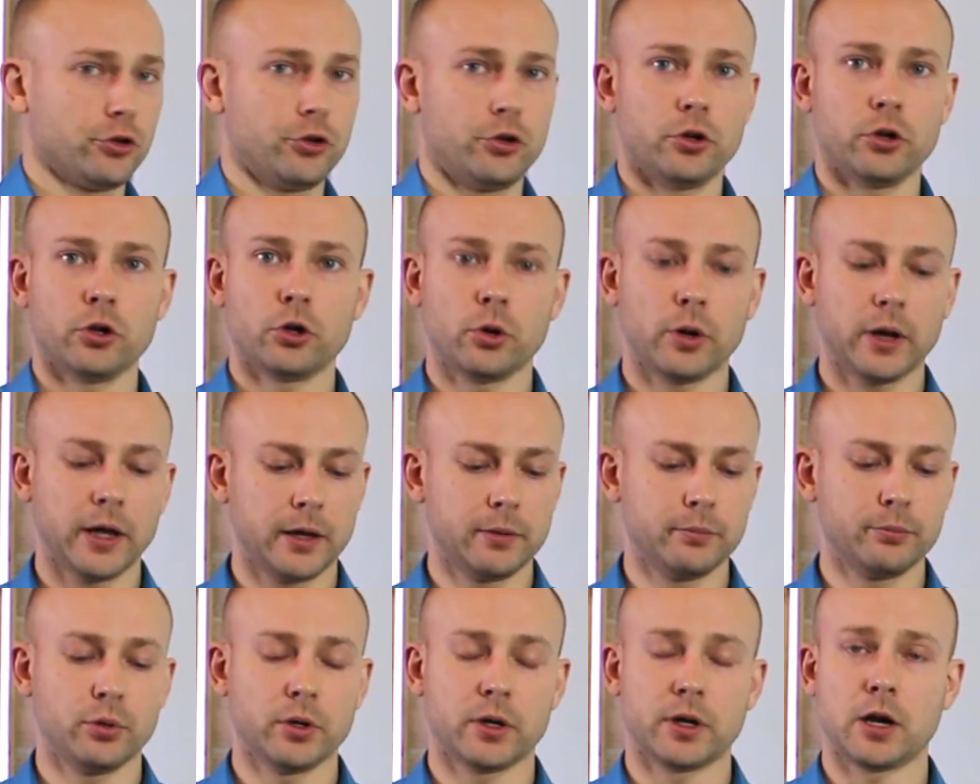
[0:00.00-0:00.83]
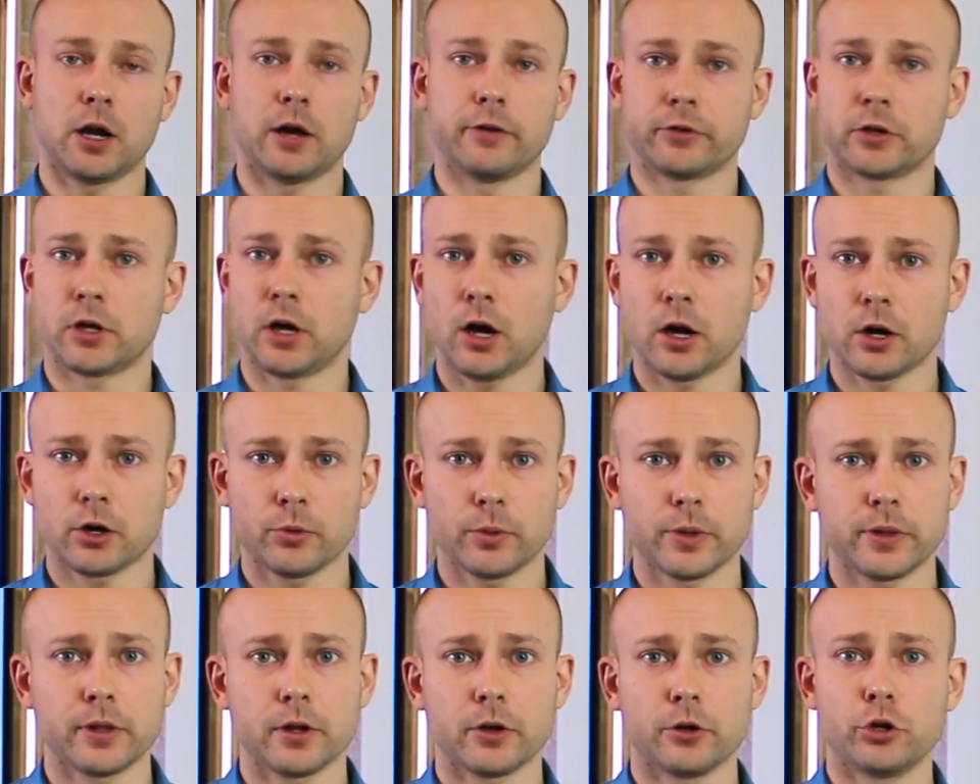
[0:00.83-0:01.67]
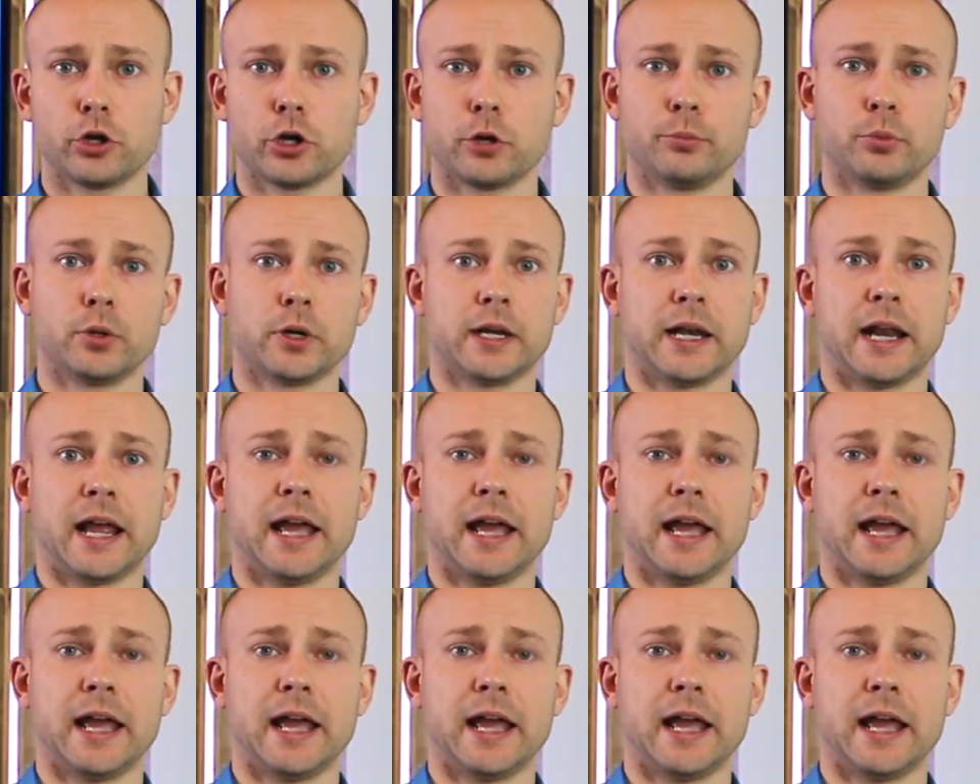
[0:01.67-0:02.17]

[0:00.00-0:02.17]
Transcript: You can go ahead and put an avocado in there, you can put an